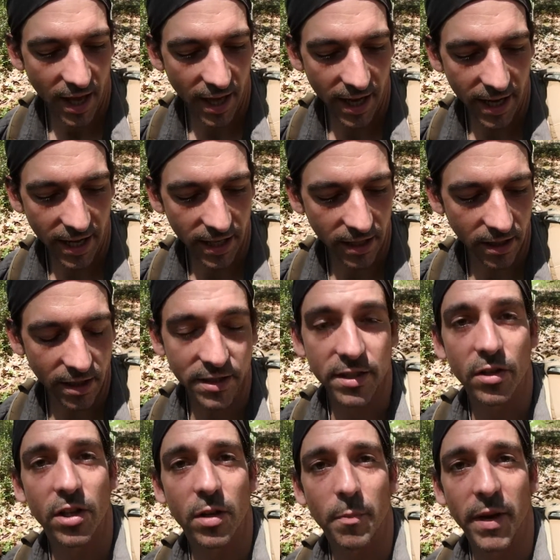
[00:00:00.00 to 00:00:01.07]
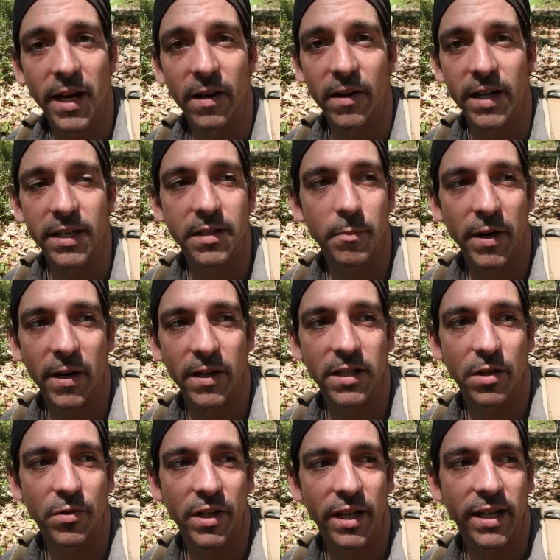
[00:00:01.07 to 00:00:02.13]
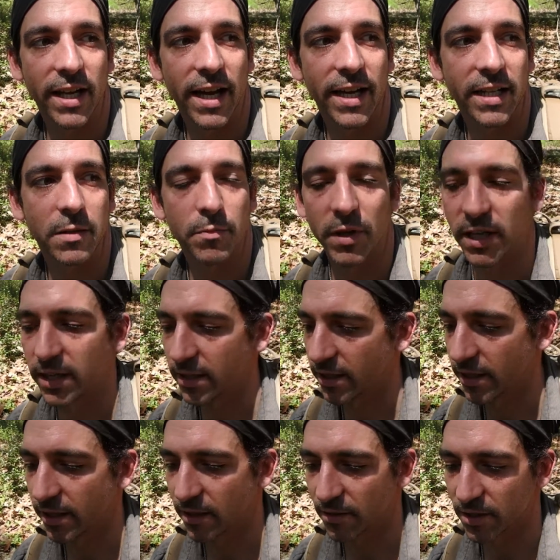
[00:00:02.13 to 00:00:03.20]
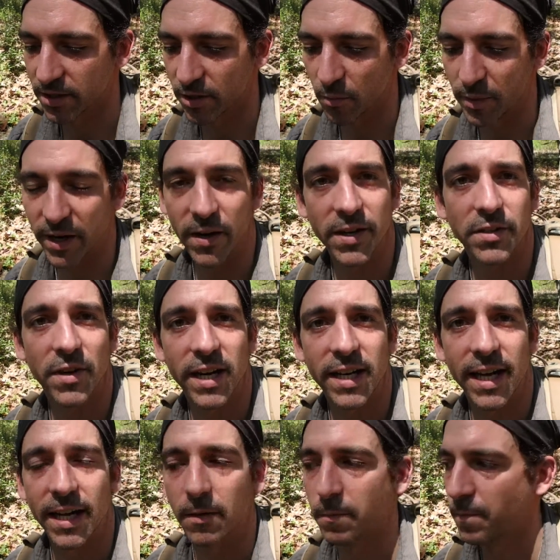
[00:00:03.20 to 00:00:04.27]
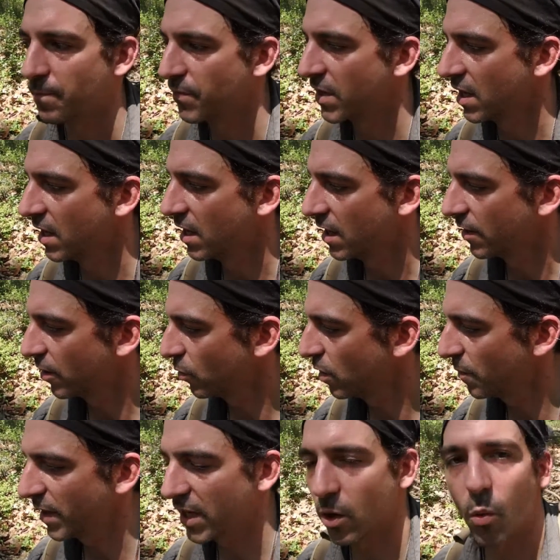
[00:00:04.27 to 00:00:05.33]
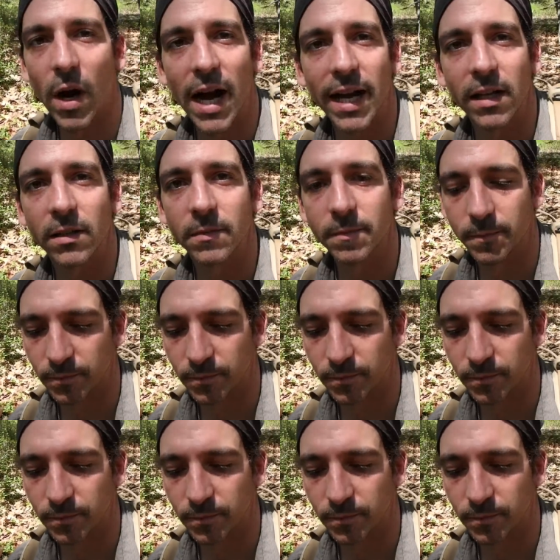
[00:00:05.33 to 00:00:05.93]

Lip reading: And so do the berries. Berries are really nice, but there's no berries right now. There will be in a while.